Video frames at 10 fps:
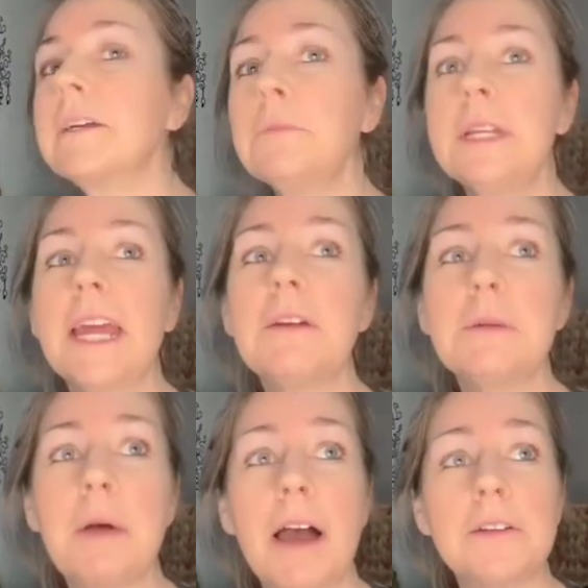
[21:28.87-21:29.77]
I could read Harry
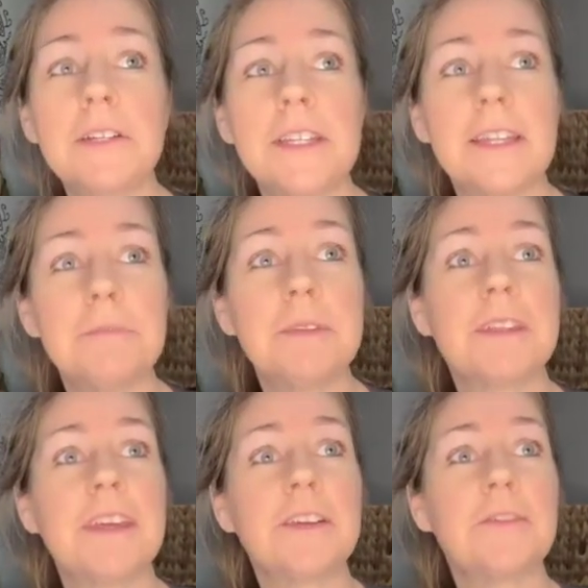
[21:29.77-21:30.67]
Potter to them. Do you
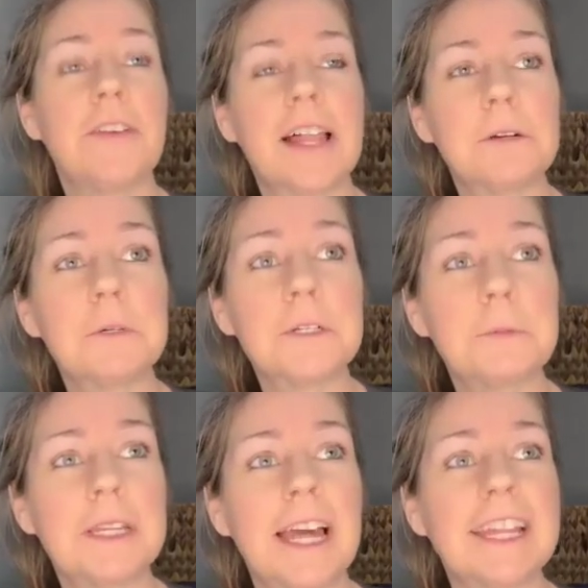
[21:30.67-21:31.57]
think your followers
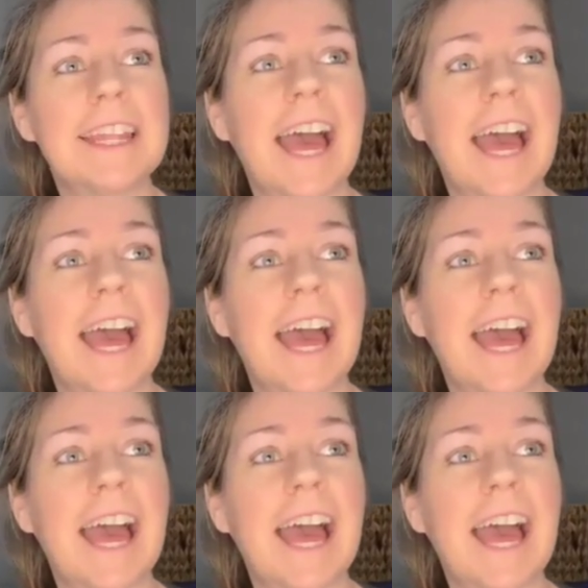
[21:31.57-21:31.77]
would like